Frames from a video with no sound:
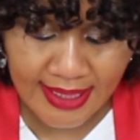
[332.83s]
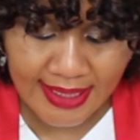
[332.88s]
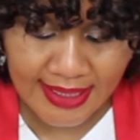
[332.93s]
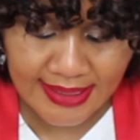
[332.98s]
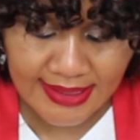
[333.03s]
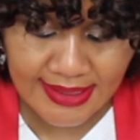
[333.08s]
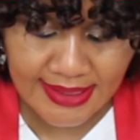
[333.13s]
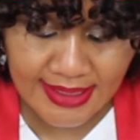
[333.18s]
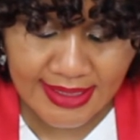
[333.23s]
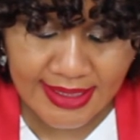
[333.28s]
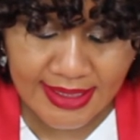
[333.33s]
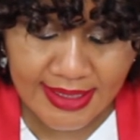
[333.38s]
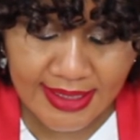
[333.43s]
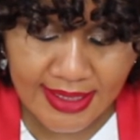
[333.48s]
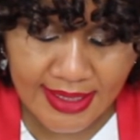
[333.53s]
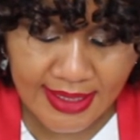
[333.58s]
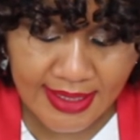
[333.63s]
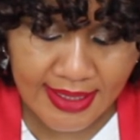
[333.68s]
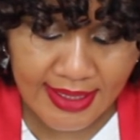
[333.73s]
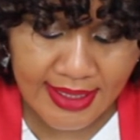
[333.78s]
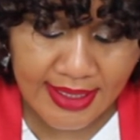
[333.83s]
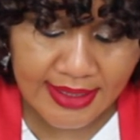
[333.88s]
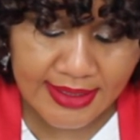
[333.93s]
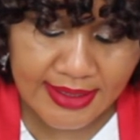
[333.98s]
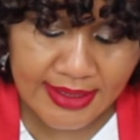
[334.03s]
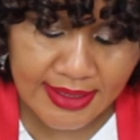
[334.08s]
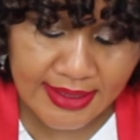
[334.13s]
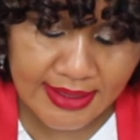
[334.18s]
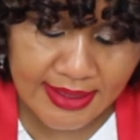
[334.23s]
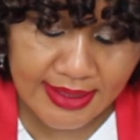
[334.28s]
acid,
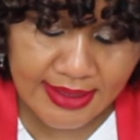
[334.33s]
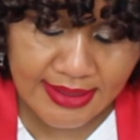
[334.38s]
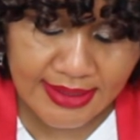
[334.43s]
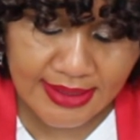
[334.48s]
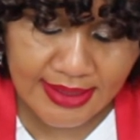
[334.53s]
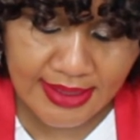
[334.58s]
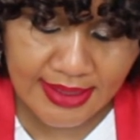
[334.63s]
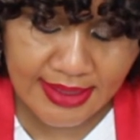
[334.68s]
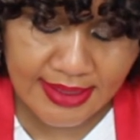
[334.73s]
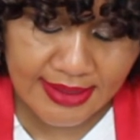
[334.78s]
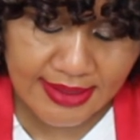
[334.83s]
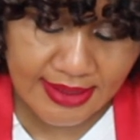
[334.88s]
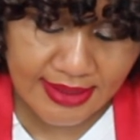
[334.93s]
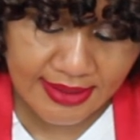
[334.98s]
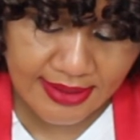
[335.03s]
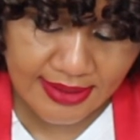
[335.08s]
and this is